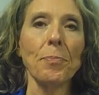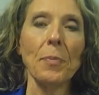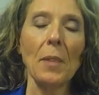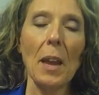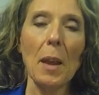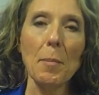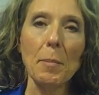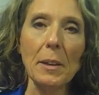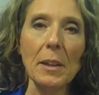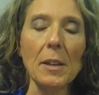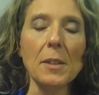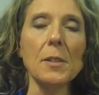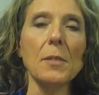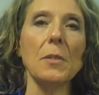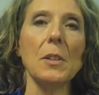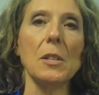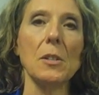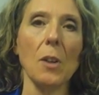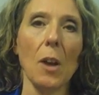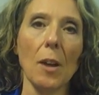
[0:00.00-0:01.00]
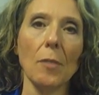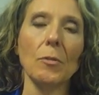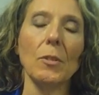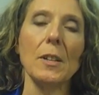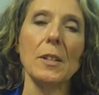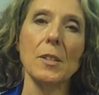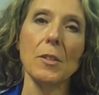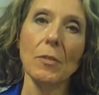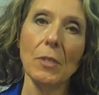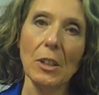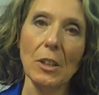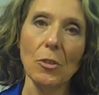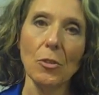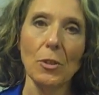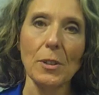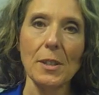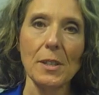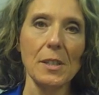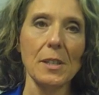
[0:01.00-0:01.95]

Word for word: And because of these conflicts of interest,